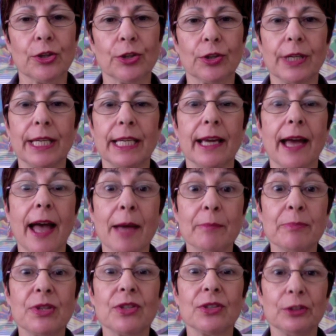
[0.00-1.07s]
her he
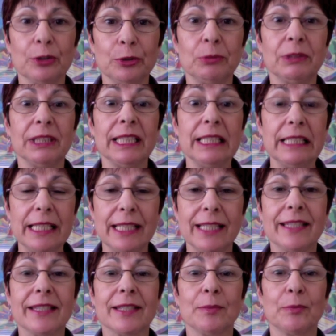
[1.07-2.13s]
absolutely
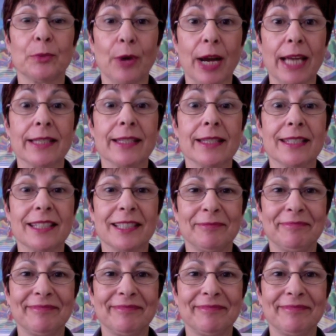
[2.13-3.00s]
needs some rest.